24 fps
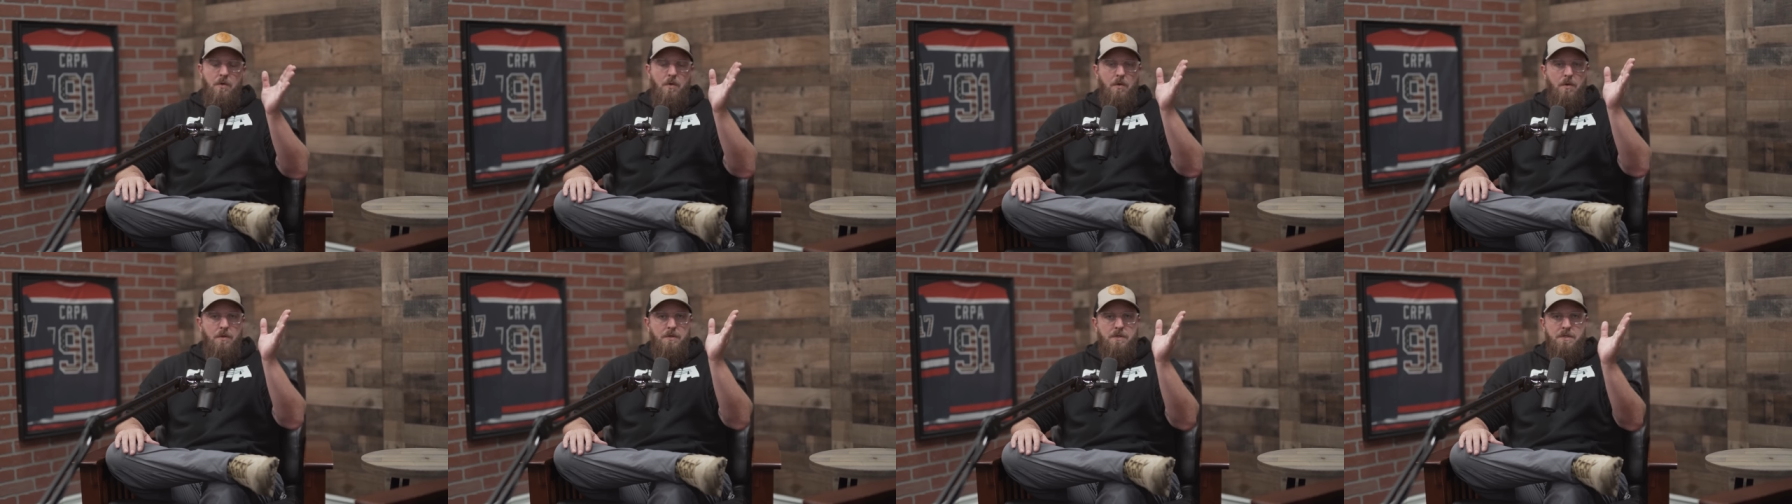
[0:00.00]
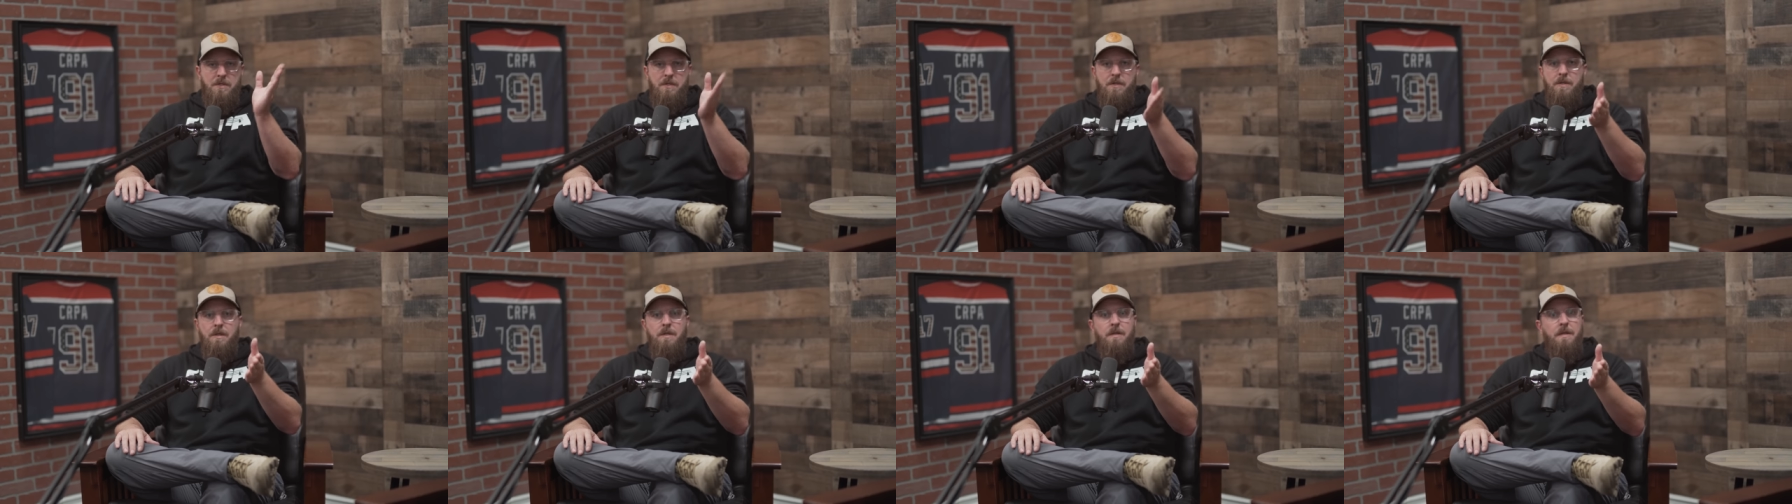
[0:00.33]
court
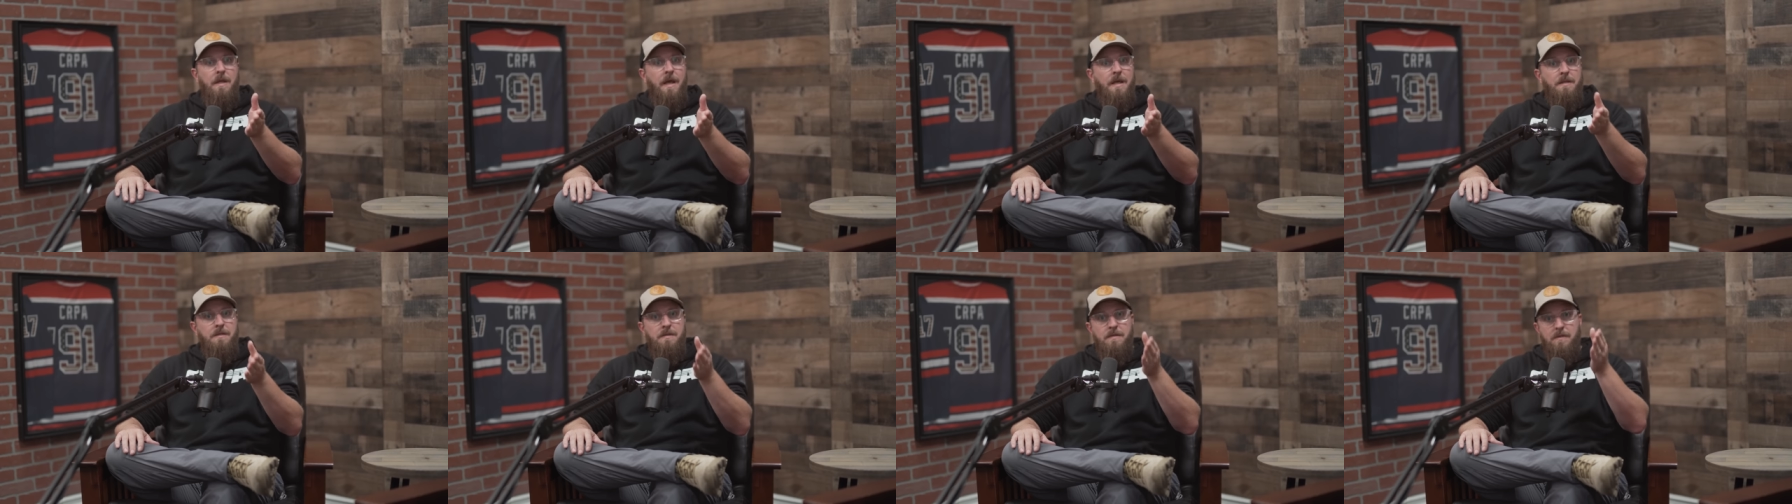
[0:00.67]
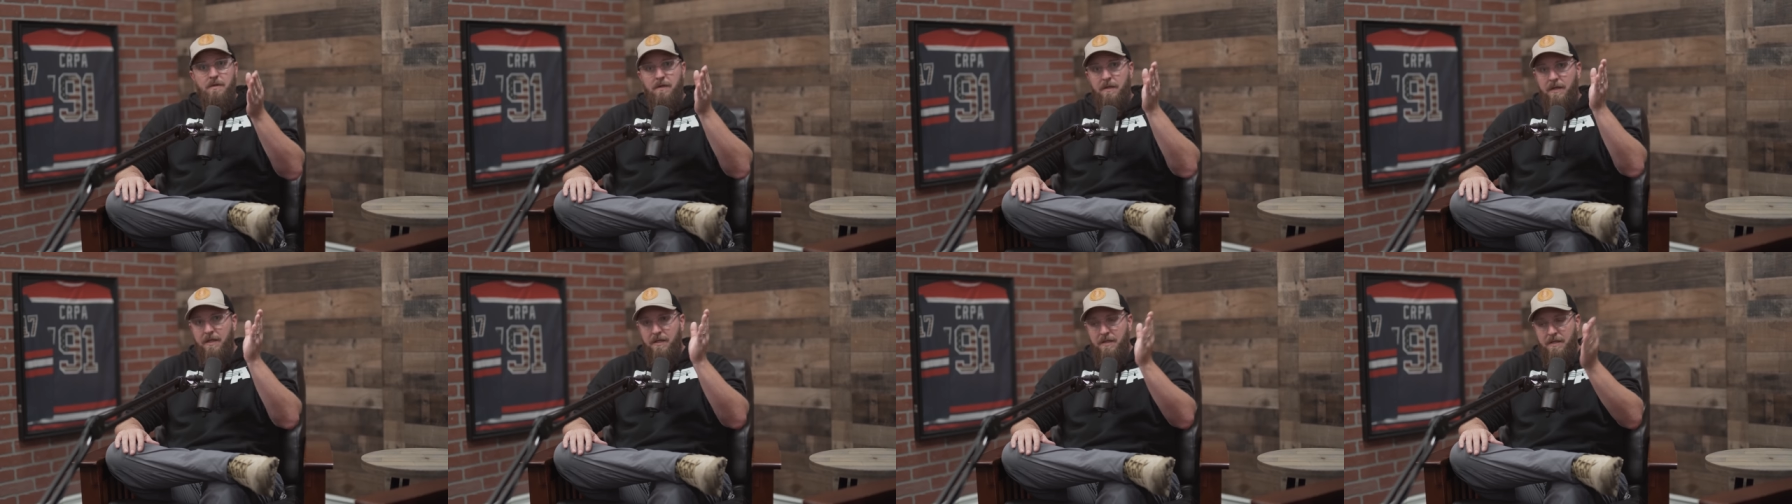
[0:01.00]
to the Ninth
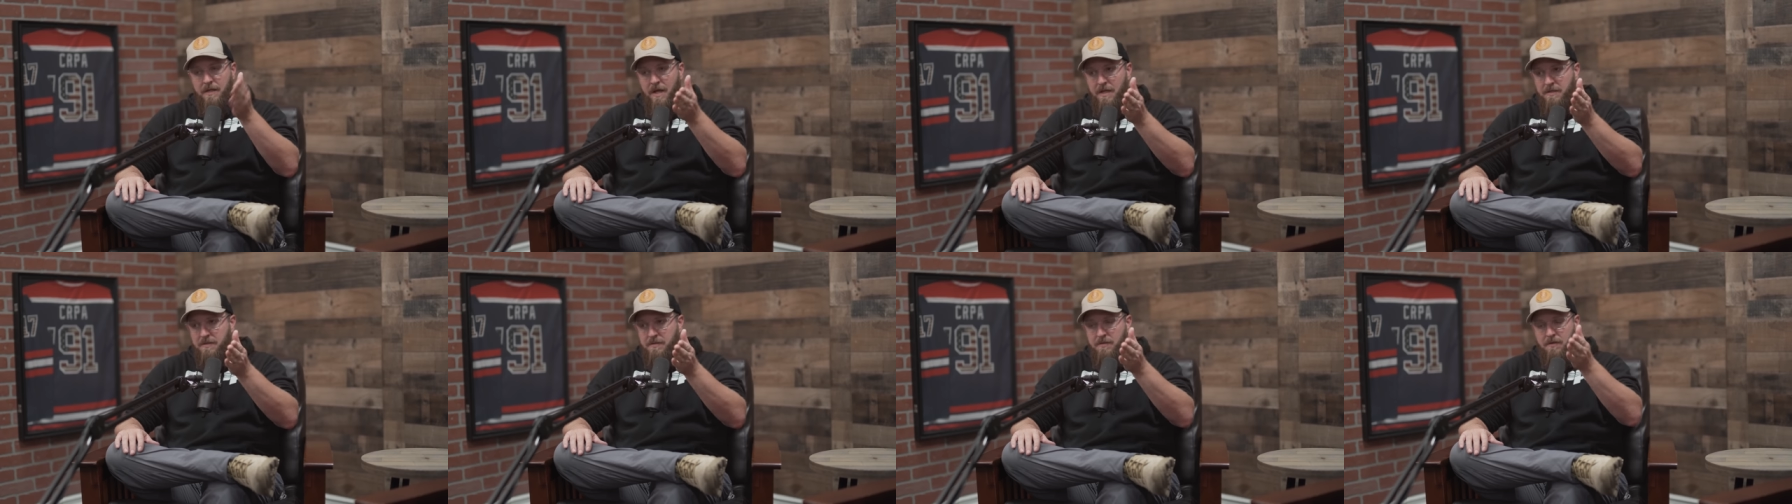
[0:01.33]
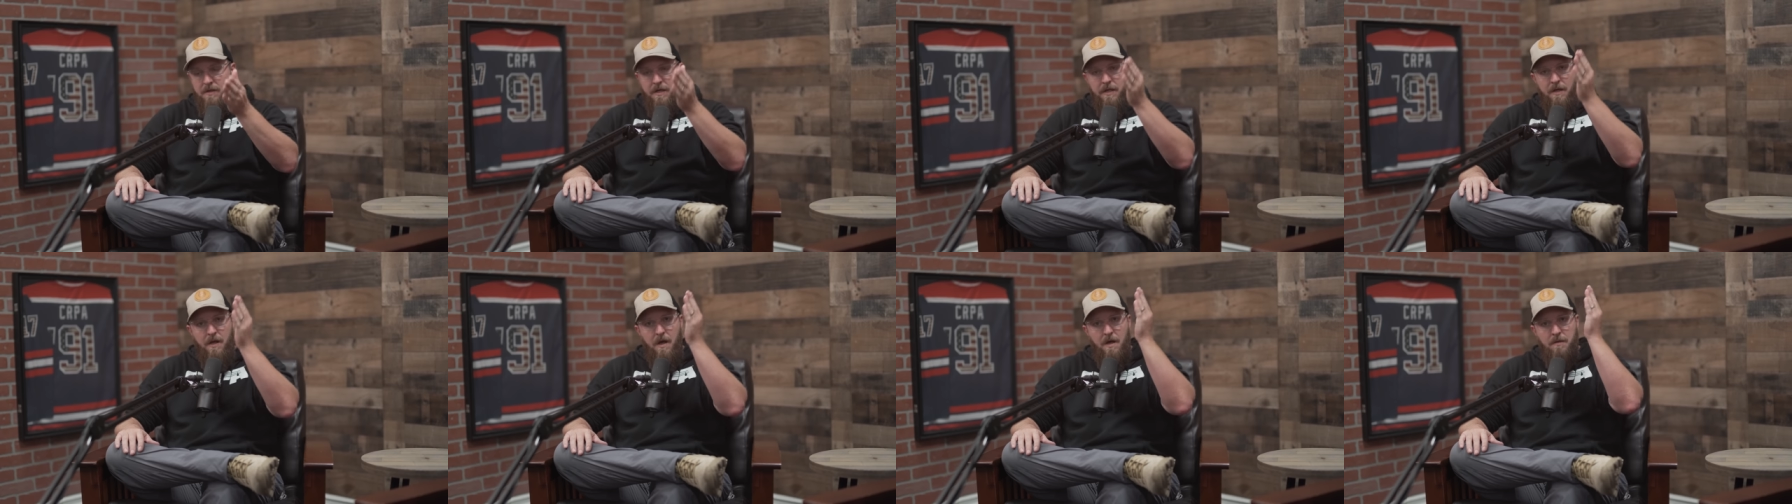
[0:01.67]
Circuit, Ninth
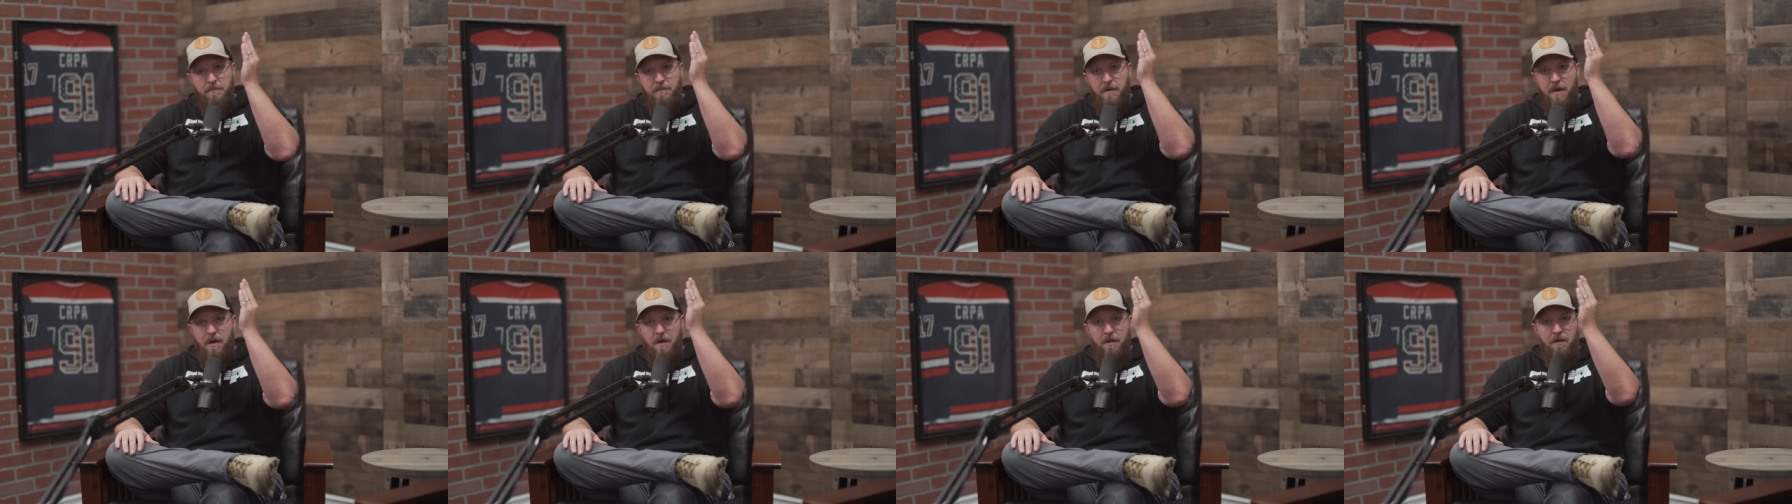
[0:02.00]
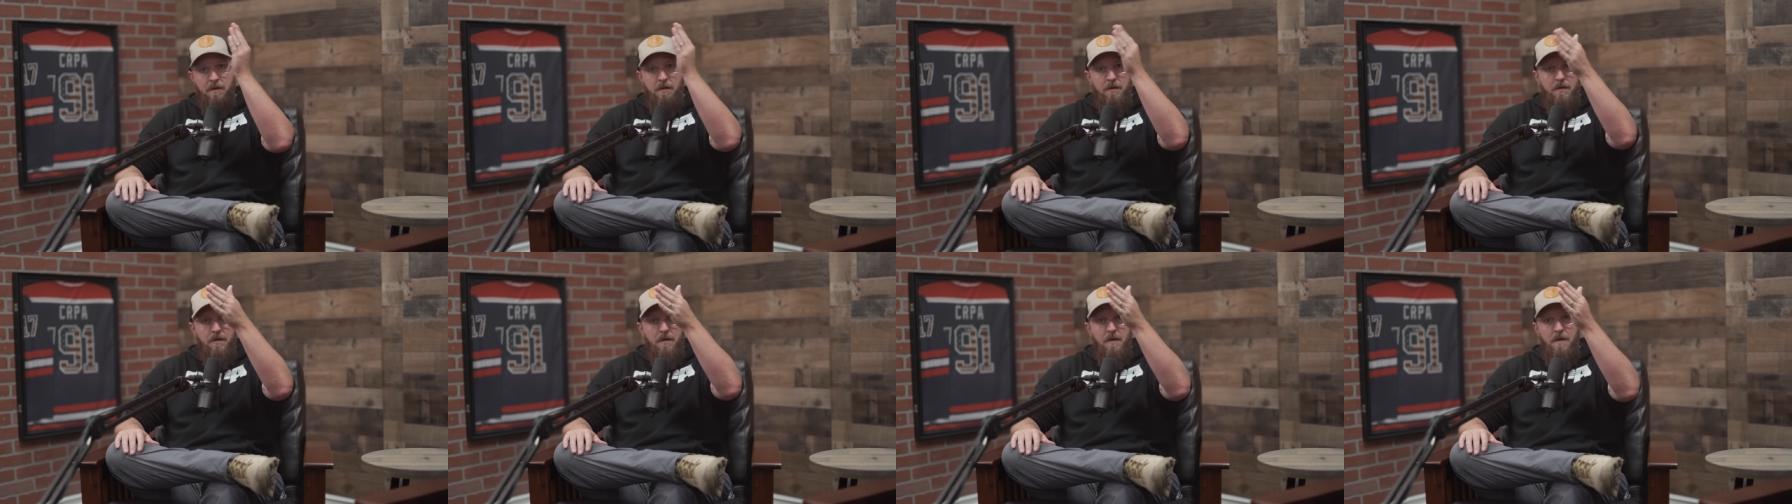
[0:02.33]
Circuit en
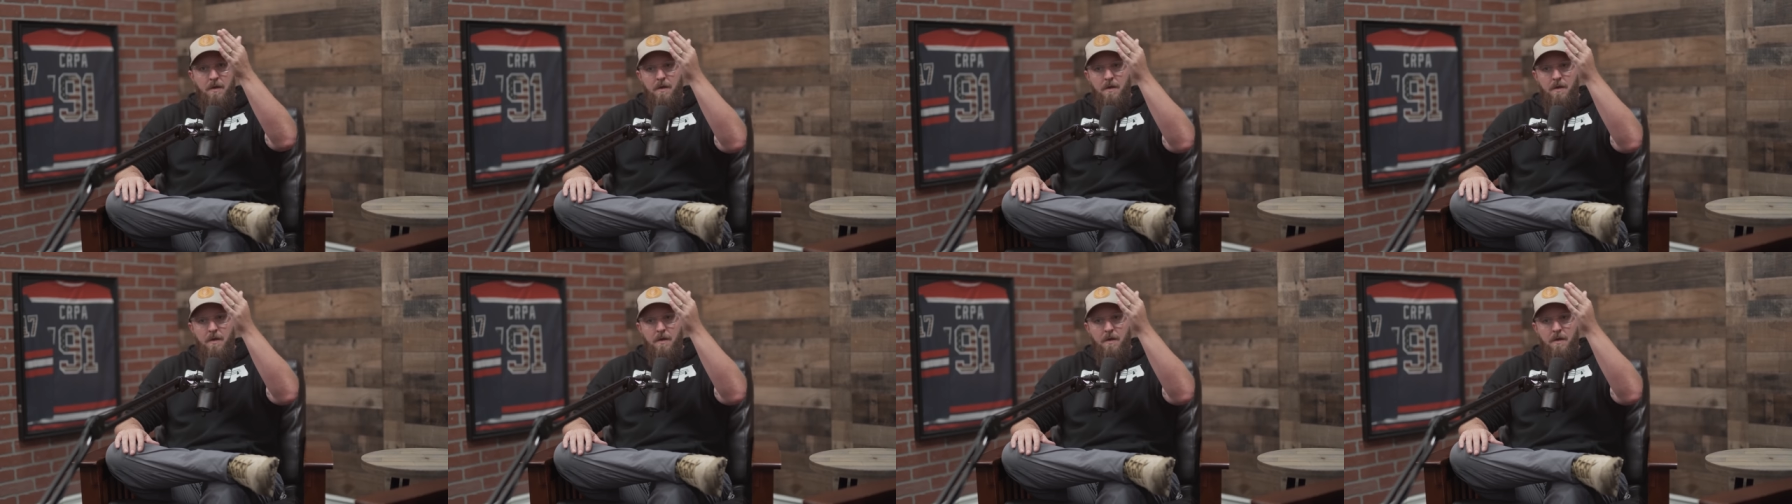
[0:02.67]
banc,